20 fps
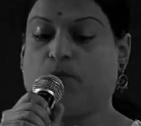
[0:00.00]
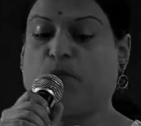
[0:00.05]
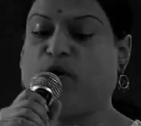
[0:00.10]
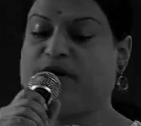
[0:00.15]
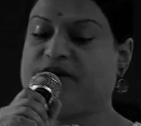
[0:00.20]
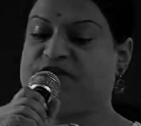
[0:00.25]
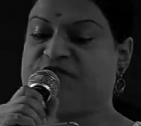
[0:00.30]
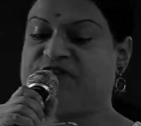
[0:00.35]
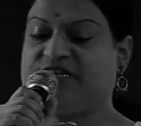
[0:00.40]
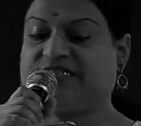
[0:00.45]

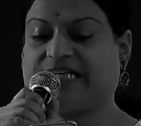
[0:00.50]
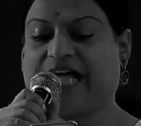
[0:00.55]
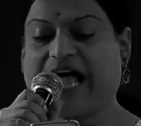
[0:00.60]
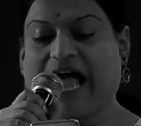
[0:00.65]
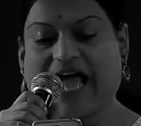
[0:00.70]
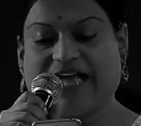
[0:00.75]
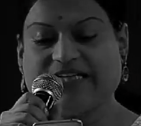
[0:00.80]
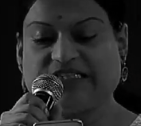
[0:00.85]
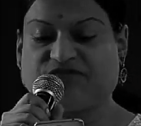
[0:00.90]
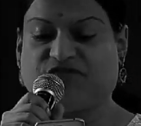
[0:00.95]
Poetry is the
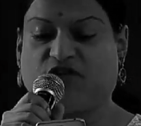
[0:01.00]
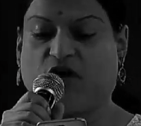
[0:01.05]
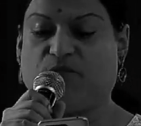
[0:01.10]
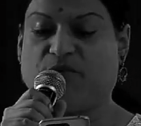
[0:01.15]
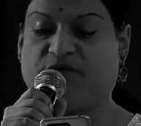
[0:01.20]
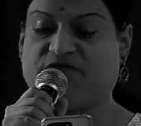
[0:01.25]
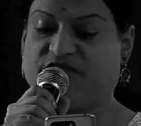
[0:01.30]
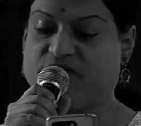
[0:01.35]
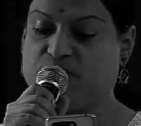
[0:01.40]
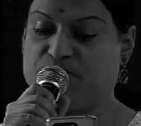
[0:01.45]
highest
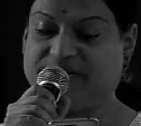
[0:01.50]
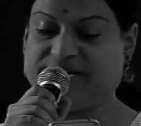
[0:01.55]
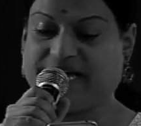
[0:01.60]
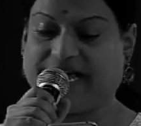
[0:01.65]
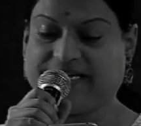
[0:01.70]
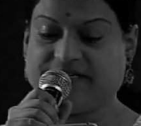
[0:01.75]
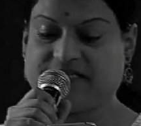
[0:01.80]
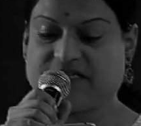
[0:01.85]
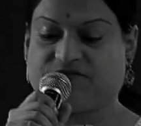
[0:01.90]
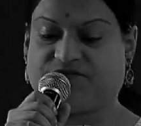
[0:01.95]
form of human
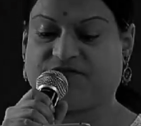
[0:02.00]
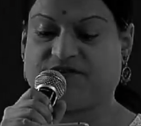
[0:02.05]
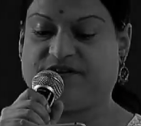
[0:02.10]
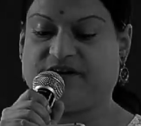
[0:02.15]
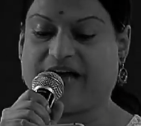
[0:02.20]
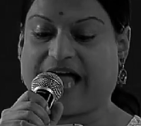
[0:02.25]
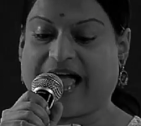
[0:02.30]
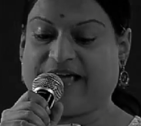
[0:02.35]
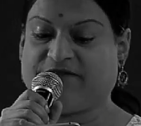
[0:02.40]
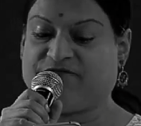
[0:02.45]

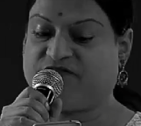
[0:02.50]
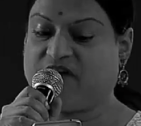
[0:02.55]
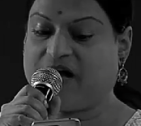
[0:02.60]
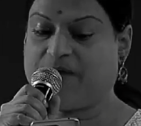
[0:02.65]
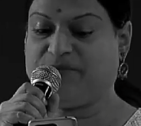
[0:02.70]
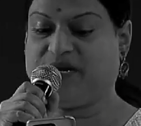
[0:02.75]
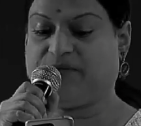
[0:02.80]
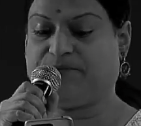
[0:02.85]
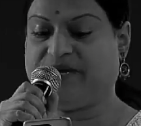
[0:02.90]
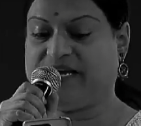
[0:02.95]
endeavor. I
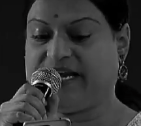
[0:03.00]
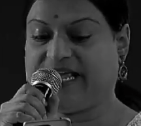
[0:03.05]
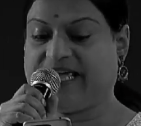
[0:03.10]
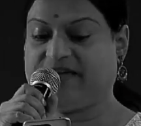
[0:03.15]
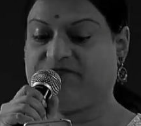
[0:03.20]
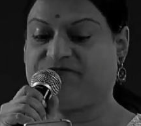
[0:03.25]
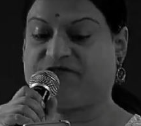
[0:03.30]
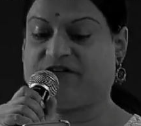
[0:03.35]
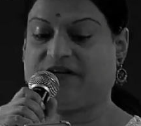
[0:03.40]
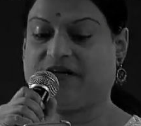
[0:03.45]
firmly
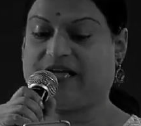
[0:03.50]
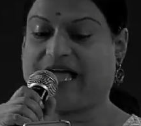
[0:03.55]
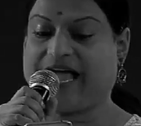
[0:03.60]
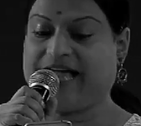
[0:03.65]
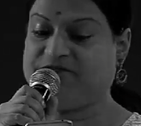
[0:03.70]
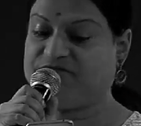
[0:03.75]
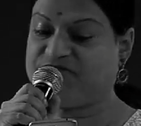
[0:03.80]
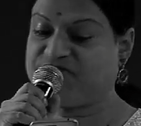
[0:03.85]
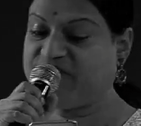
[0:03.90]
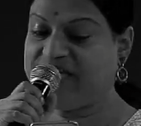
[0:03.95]
believe
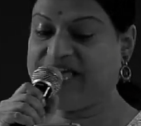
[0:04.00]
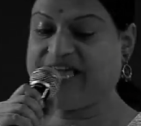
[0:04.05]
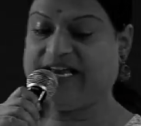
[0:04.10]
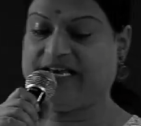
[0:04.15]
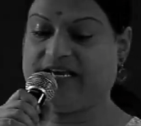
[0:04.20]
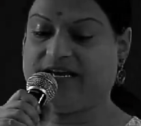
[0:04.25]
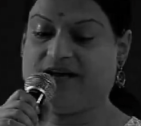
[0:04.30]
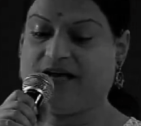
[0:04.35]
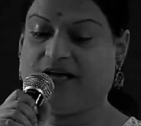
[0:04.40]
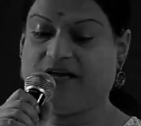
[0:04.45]
and feel
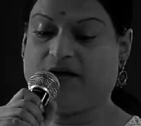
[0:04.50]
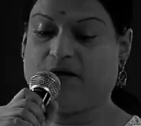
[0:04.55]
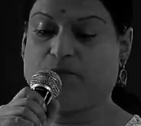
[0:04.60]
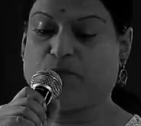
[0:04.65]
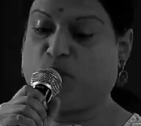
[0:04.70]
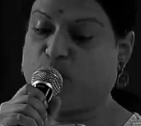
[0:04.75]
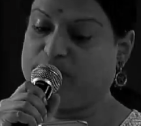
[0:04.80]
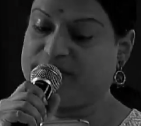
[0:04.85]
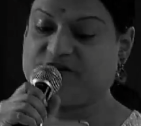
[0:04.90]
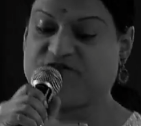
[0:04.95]

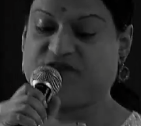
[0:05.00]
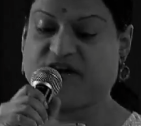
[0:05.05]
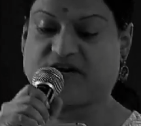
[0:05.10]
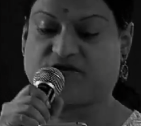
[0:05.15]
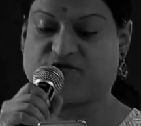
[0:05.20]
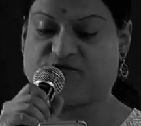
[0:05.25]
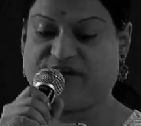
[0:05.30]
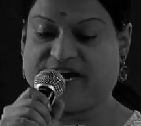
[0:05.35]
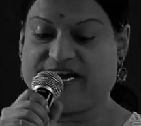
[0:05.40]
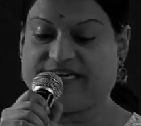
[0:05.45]
poetry
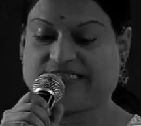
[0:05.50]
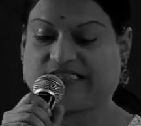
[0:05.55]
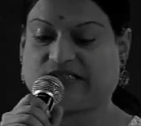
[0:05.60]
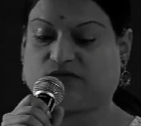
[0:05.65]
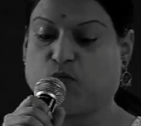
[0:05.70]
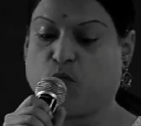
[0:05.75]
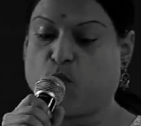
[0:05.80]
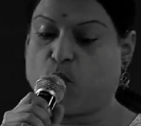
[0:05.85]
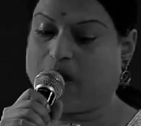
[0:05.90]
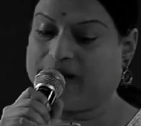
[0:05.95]
creates
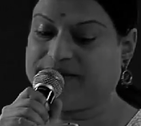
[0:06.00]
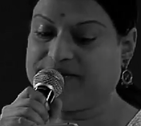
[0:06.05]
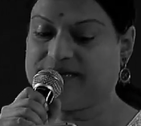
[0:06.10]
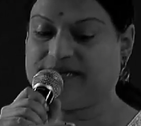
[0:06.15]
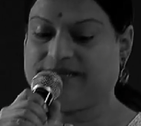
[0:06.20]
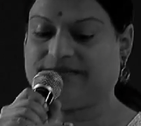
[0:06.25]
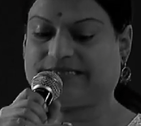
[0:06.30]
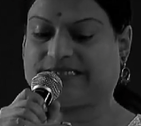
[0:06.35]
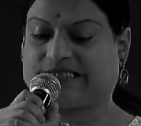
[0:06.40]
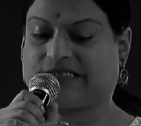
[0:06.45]

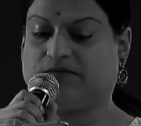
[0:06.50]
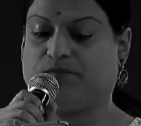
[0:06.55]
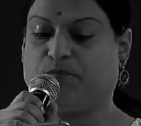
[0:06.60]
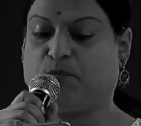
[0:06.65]
oneness,